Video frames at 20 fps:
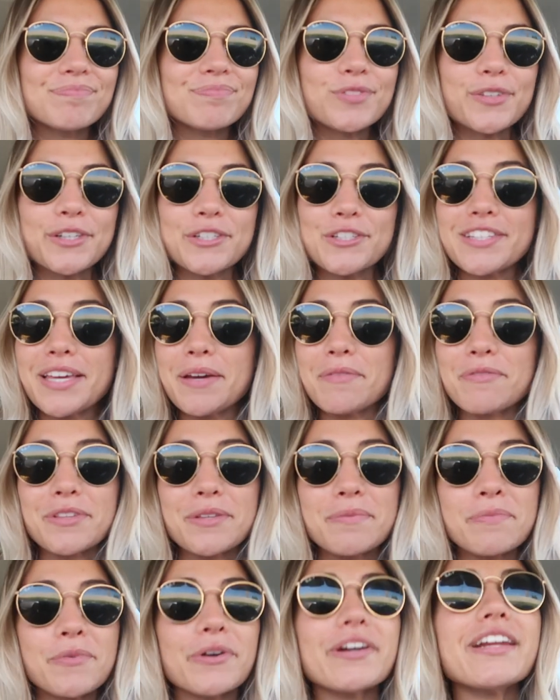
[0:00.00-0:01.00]
so I just came for
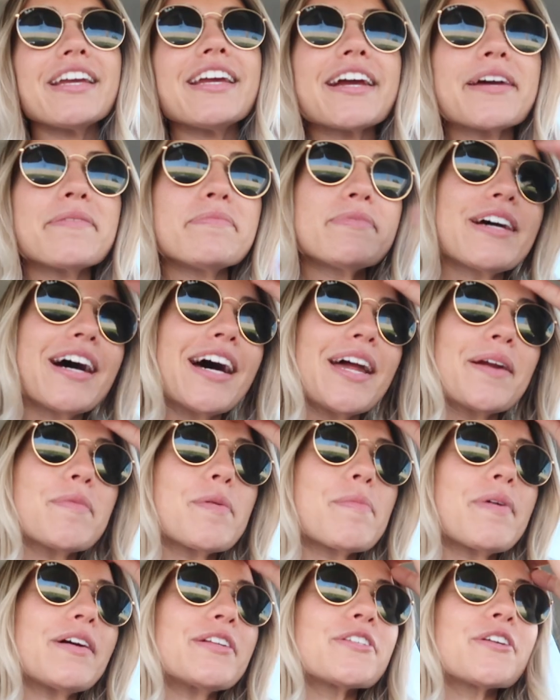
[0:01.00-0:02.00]
the morning. I'm done. I'm
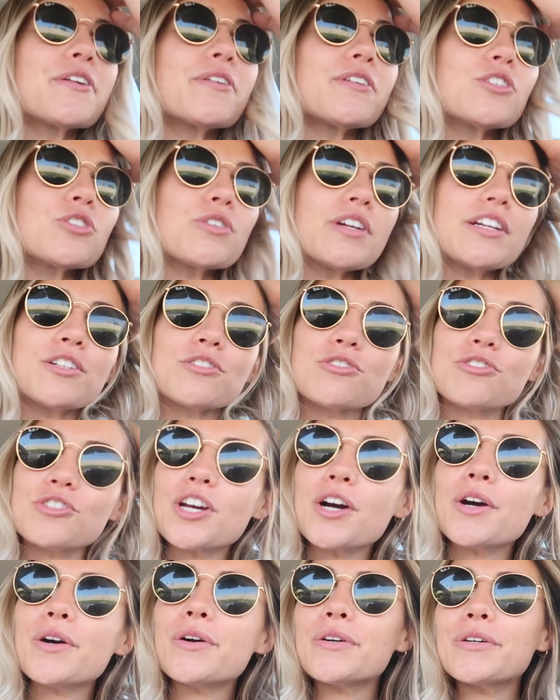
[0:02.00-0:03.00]
about to go to Trader
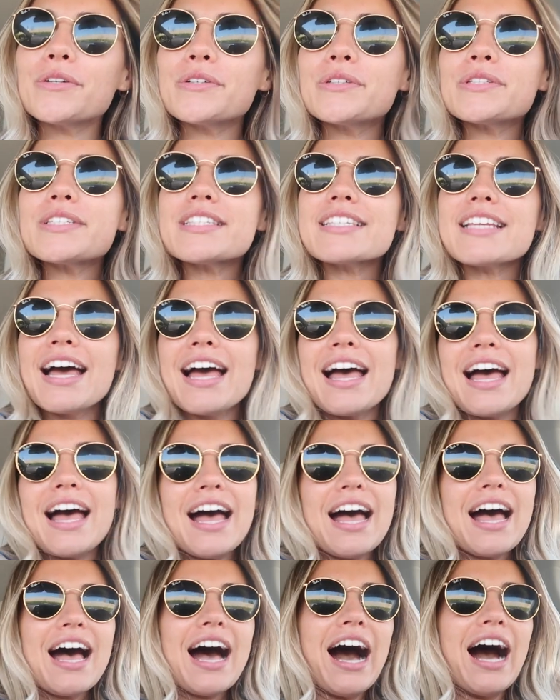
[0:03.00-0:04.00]
Joe's.
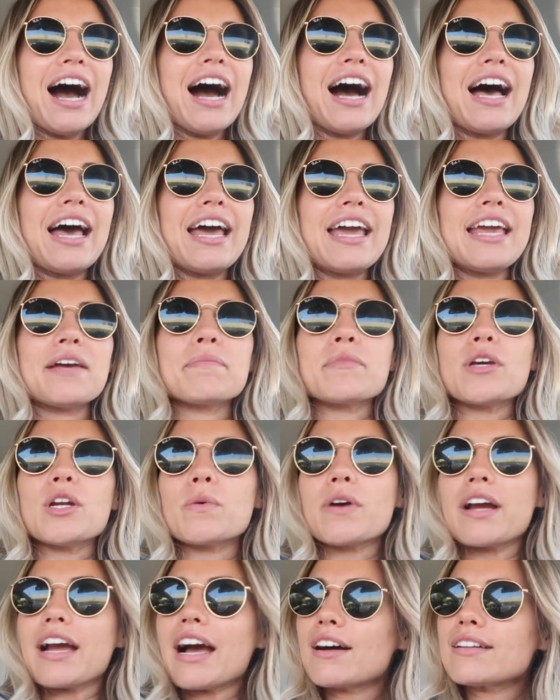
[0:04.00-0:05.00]
I am gonna
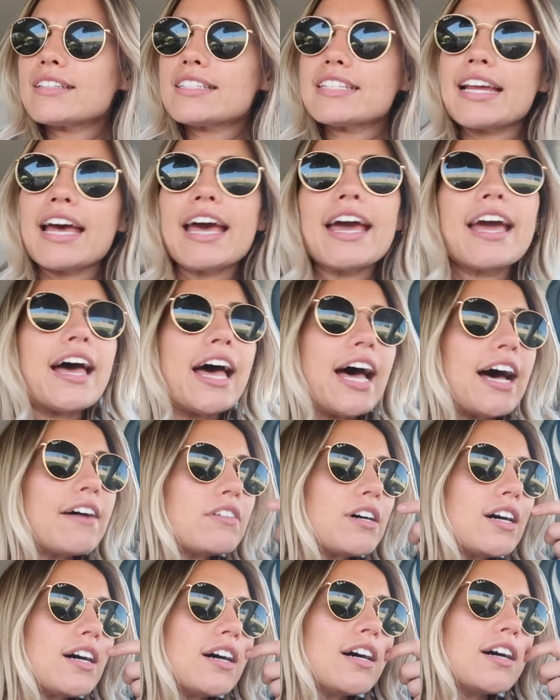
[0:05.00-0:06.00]
work out today. I have
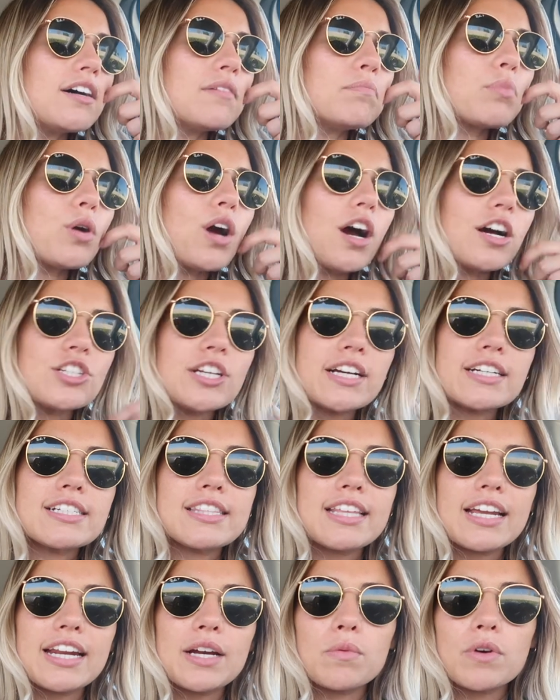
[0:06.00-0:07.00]
a project
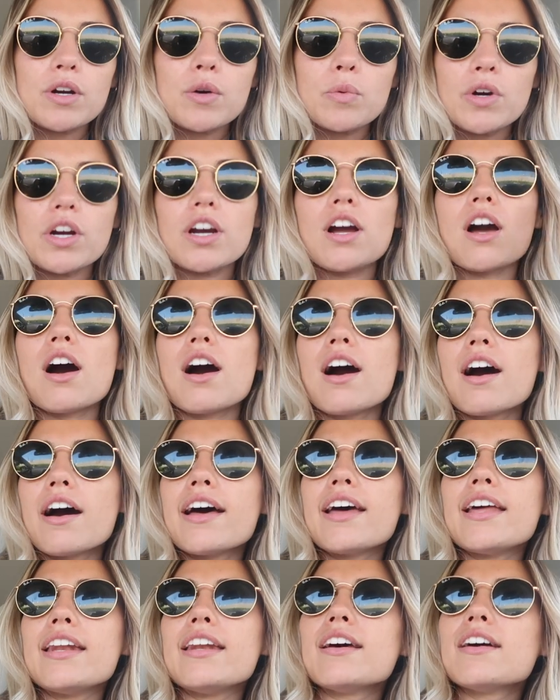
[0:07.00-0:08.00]
that I wanna work
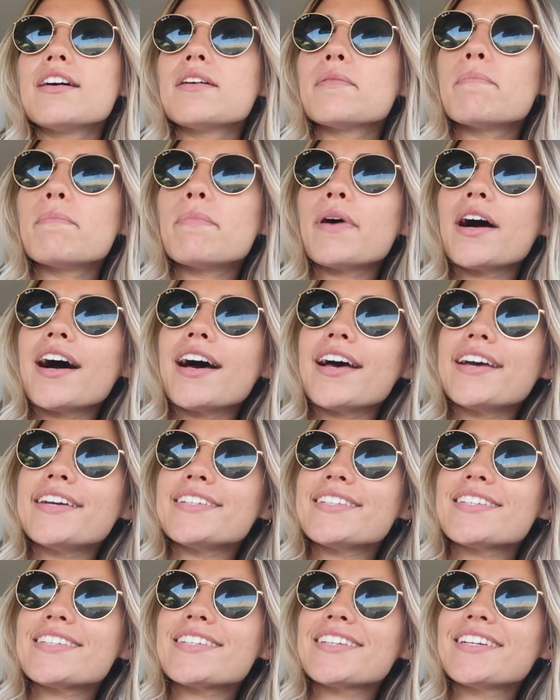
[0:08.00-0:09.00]
on,
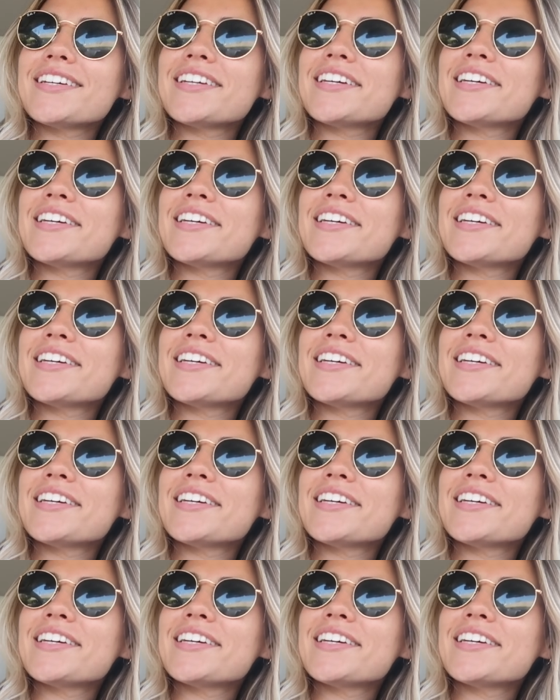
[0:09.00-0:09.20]
but